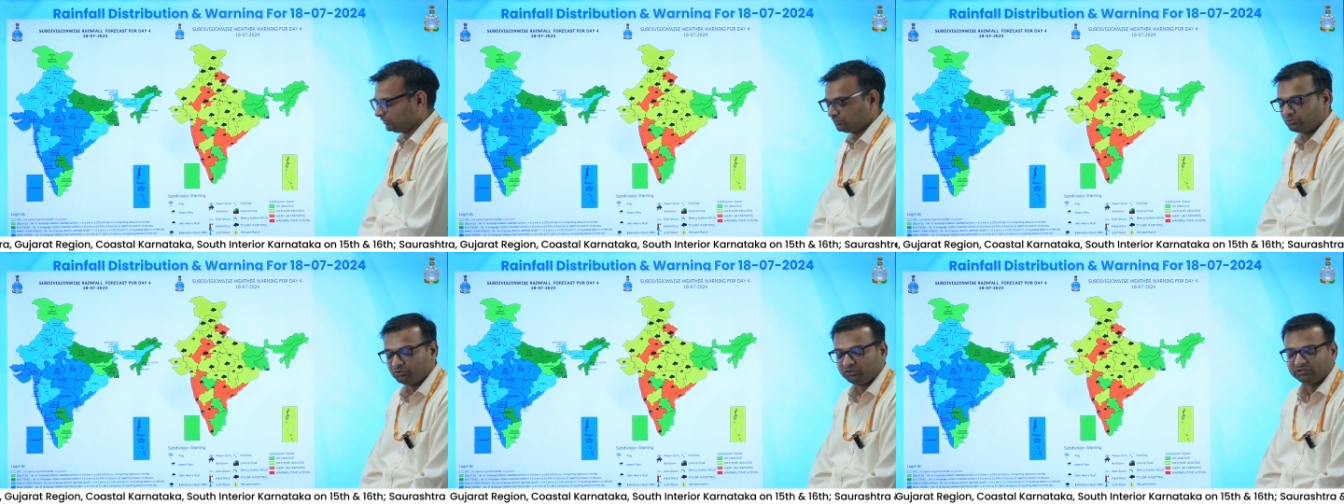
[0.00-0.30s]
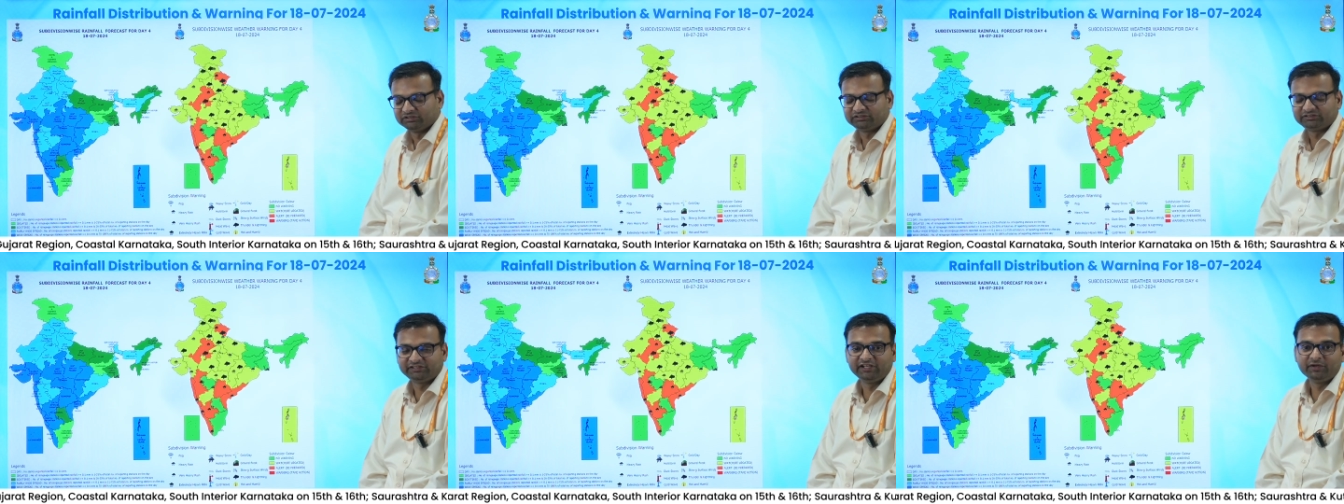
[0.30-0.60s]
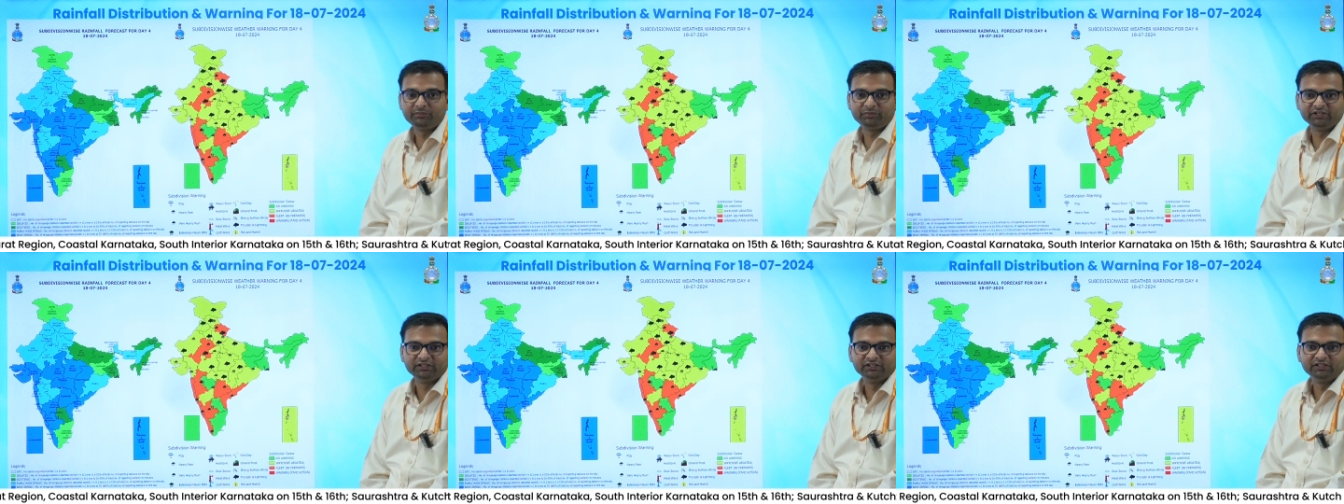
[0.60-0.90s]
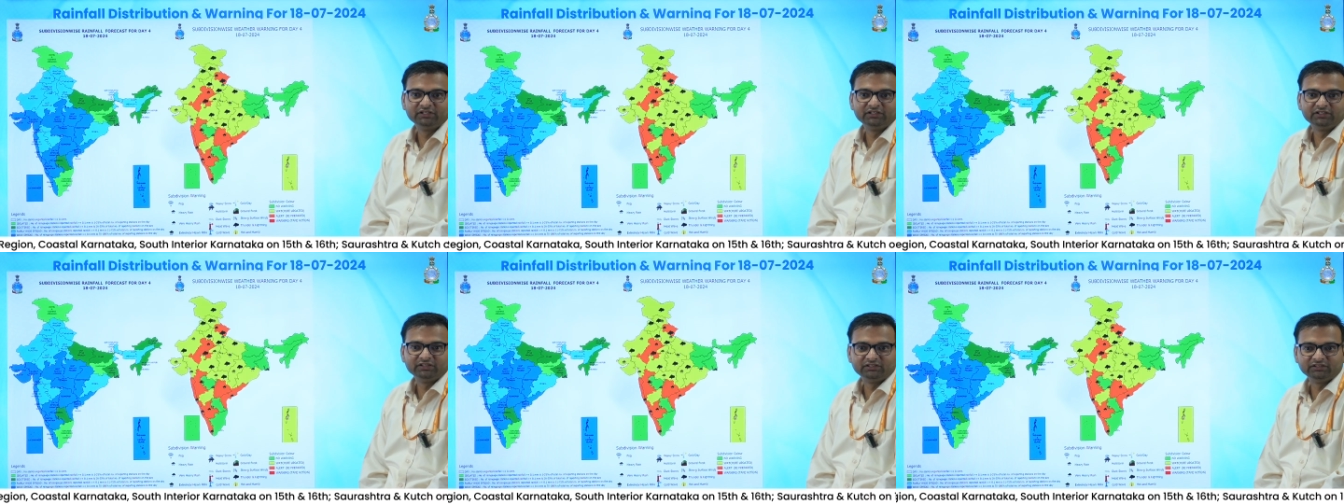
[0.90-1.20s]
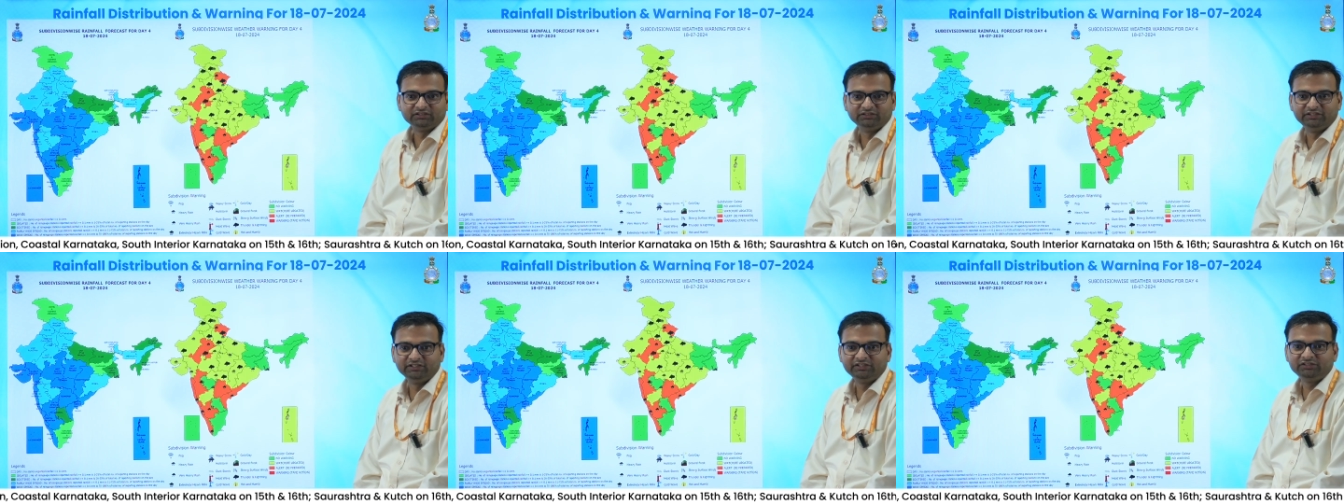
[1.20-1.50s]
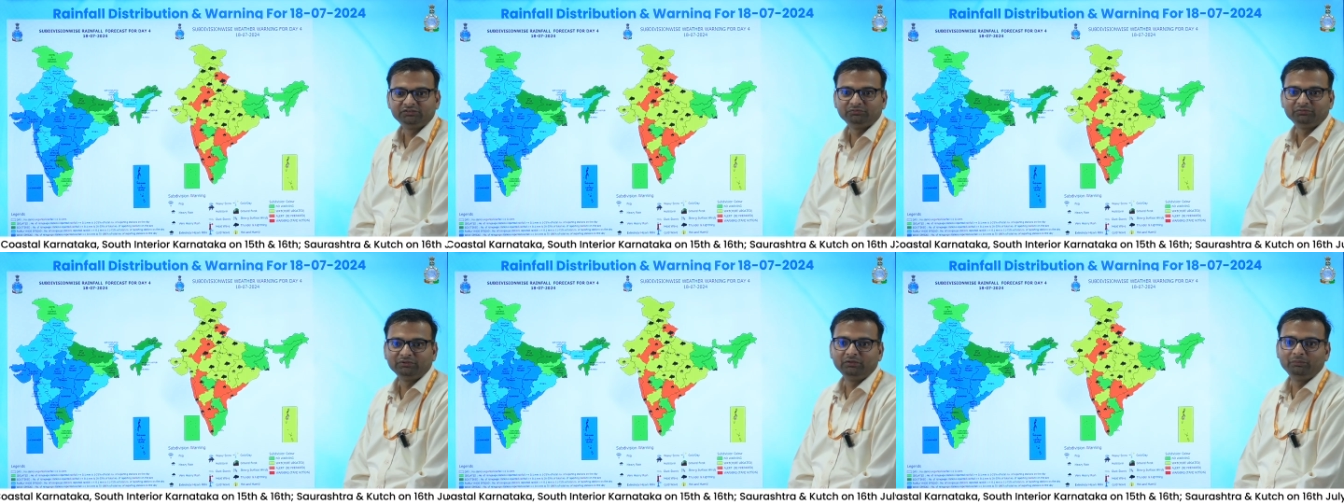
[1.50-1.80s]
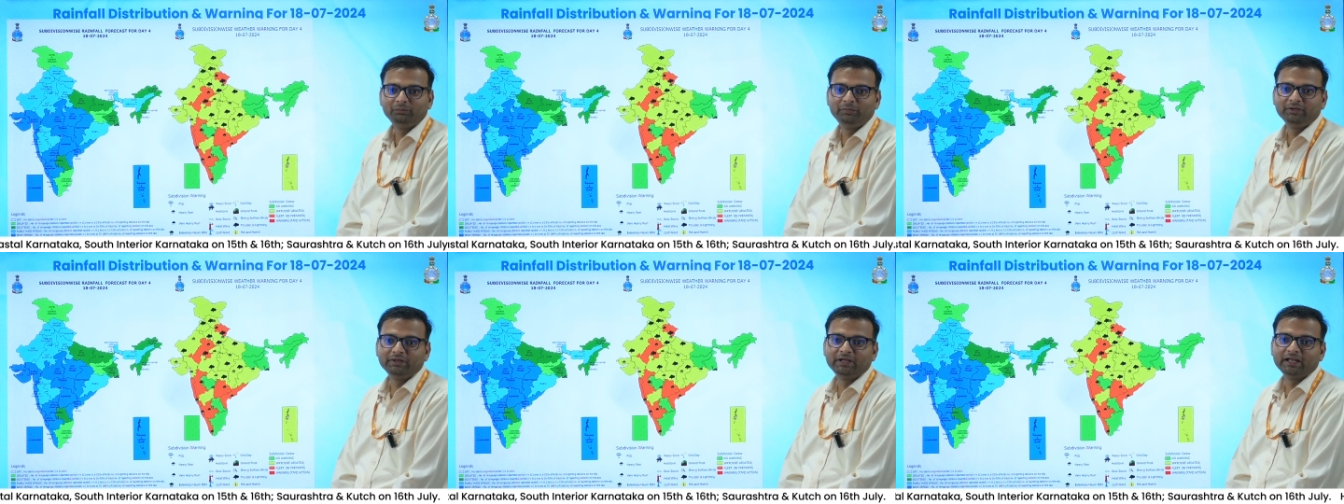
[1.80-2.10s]
CAP, these
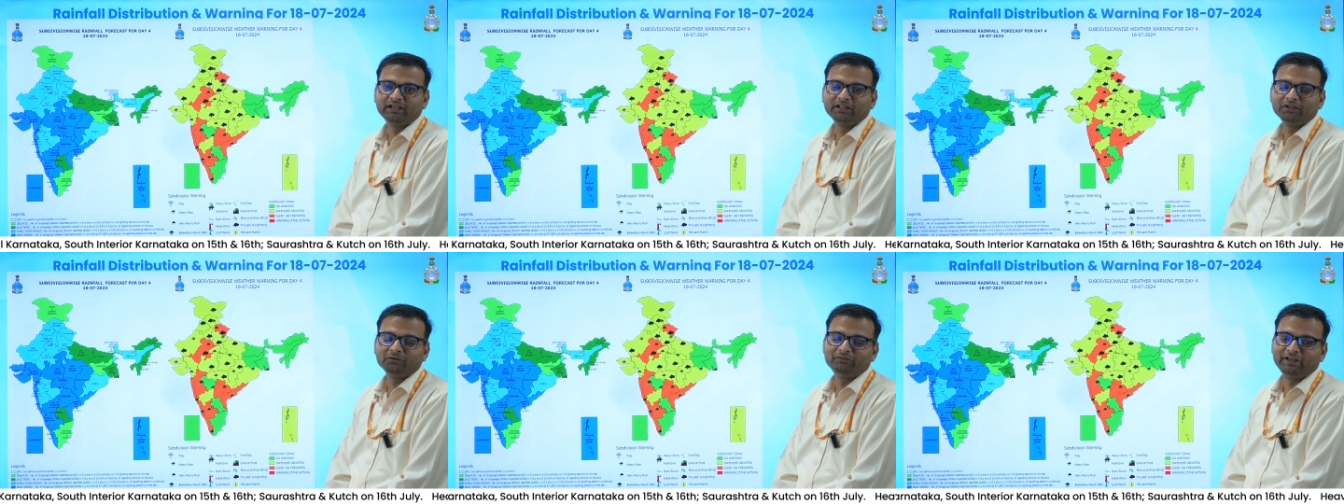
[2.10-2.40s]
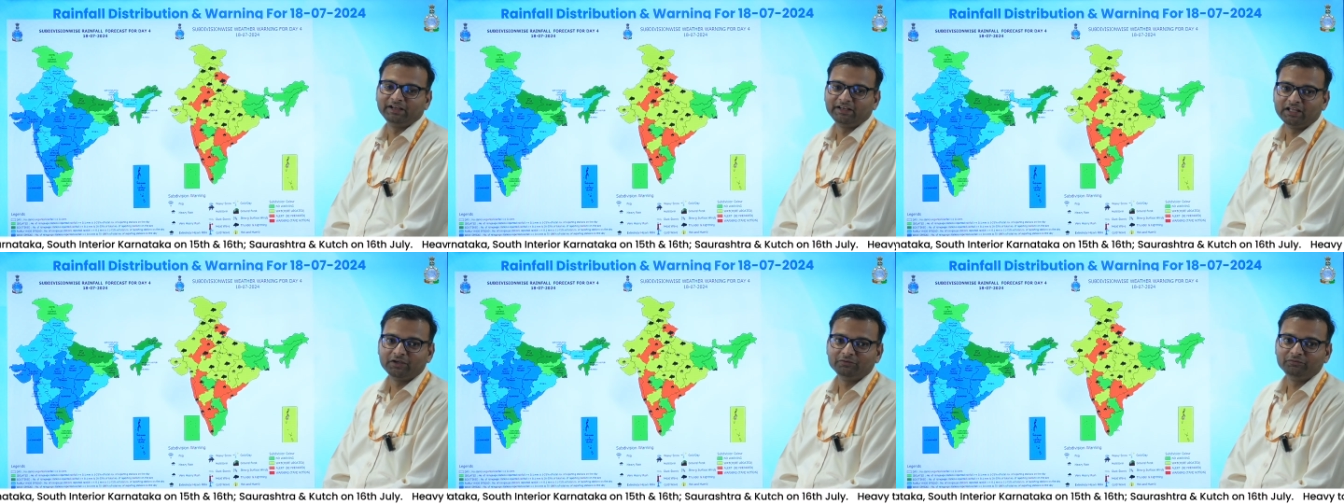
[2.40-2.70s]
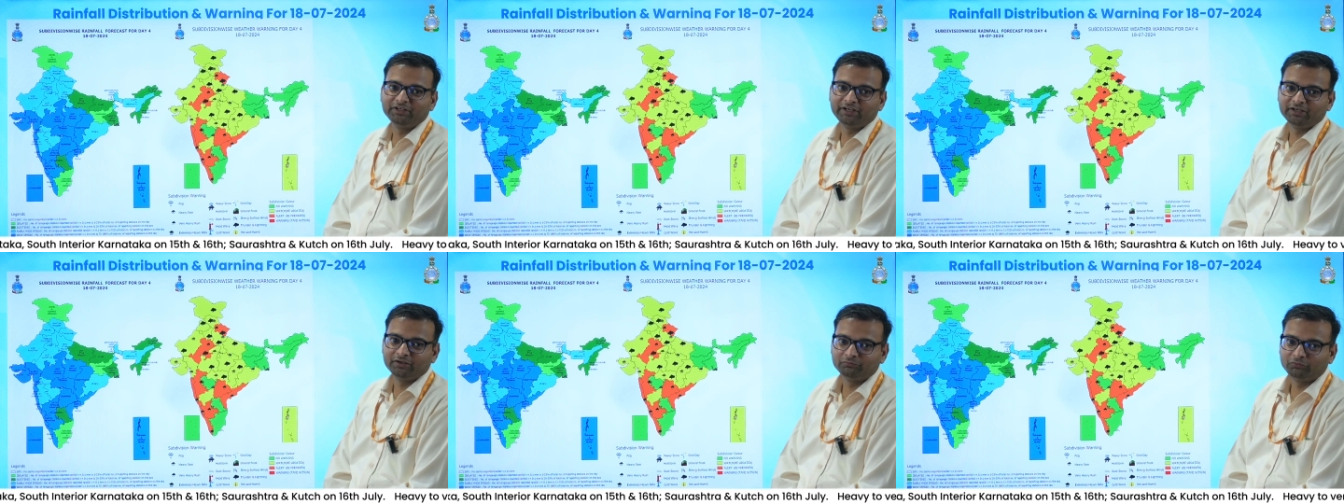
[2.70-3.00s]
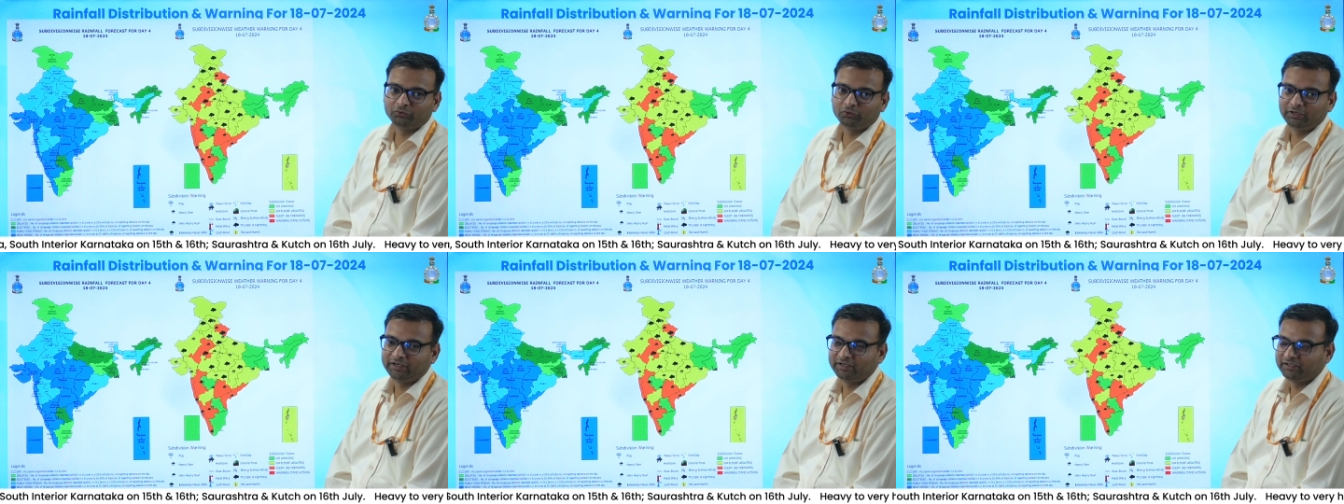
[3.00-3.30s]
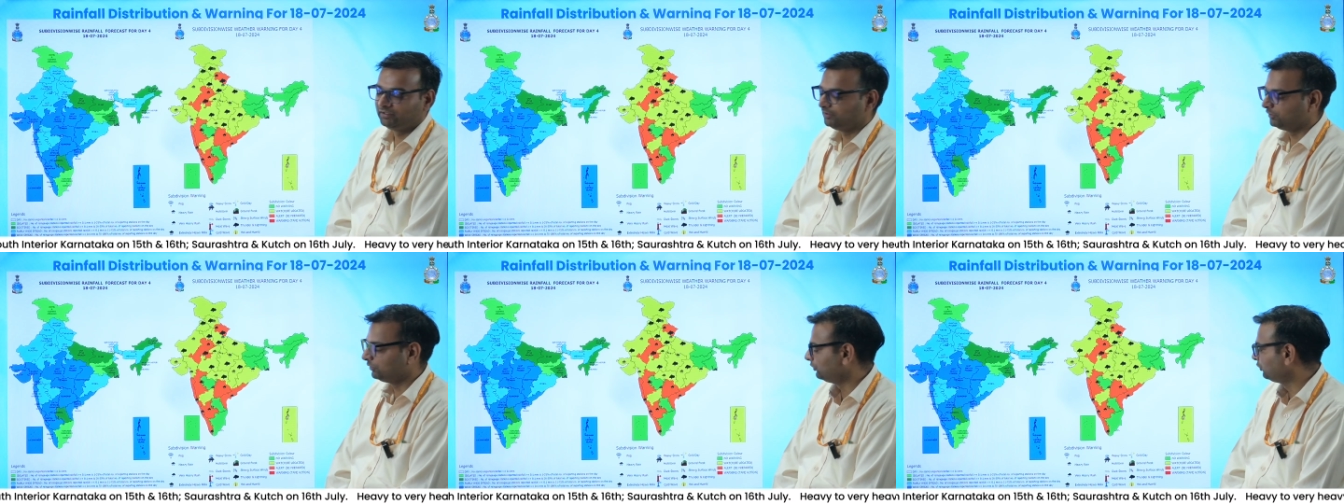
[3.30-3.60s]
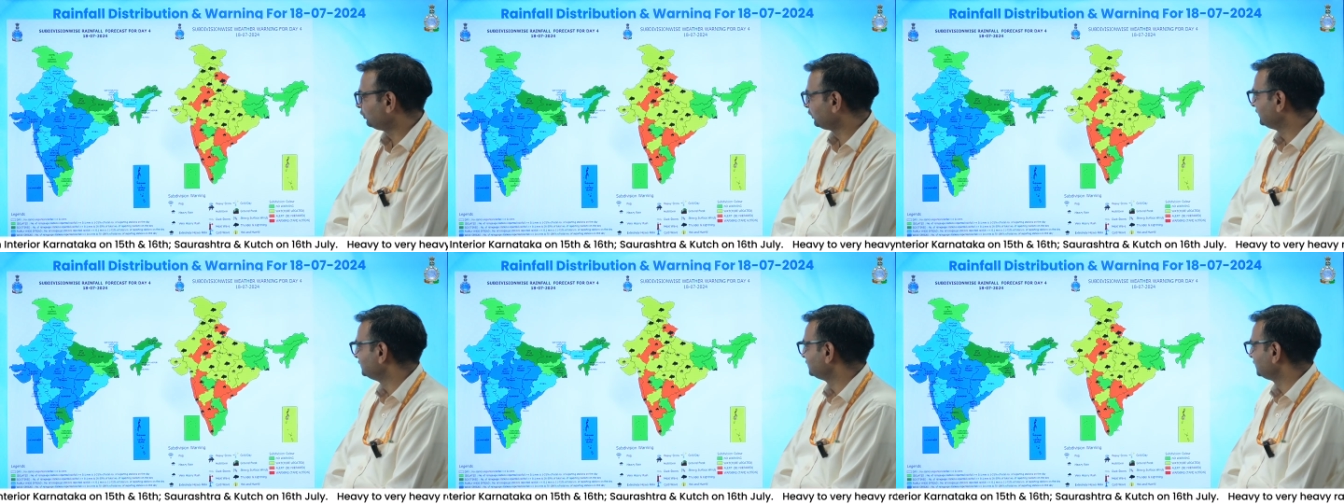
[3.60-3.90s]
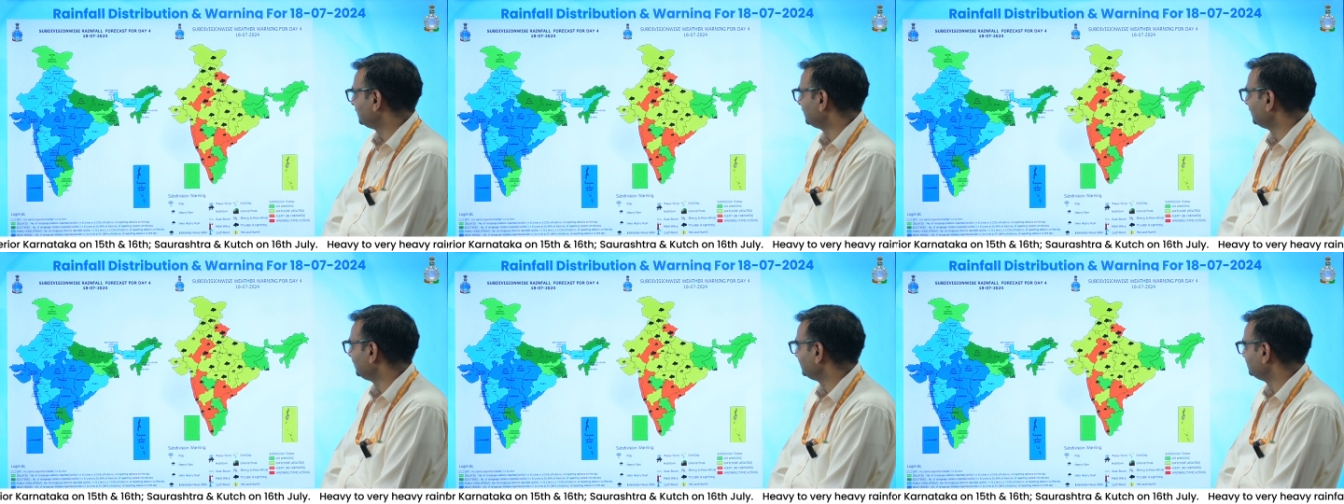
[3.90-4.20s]
will be getting very heavy rainfall, and orange
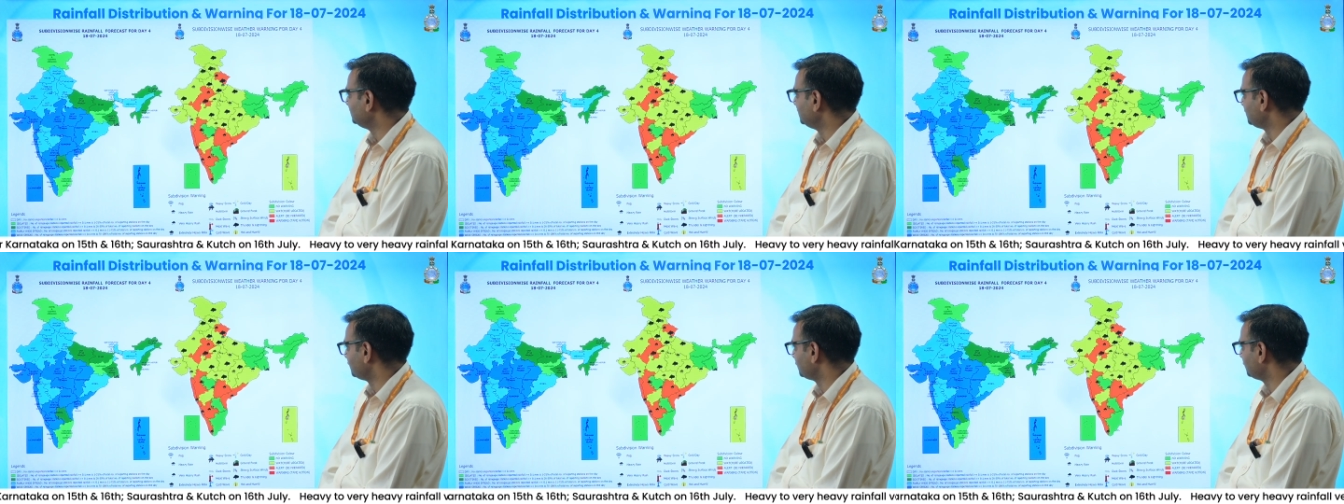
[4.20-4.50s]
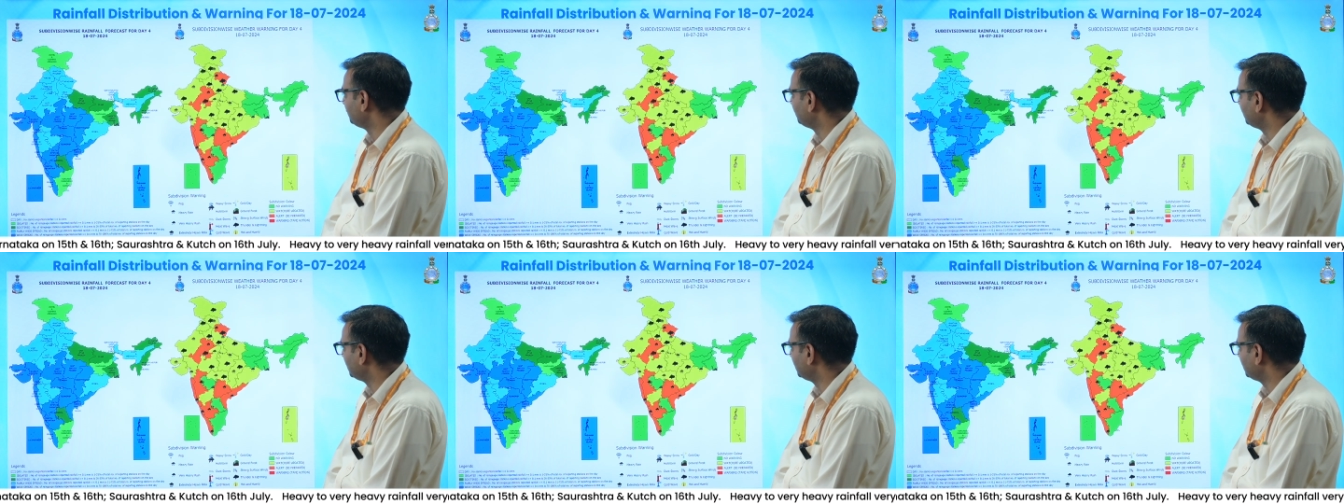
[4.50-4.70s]
alert is issued